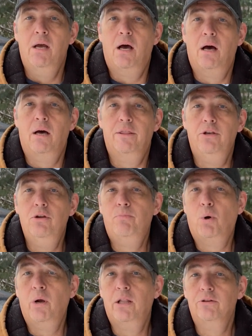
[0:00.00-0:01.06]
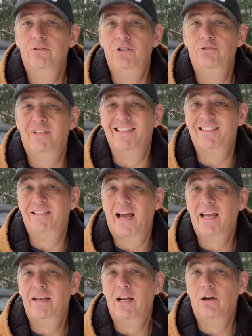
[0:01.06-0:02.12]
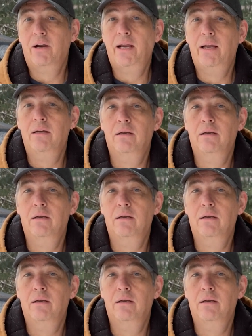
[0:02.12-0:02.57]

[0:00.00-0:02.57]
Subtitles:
The new boilers use a secondary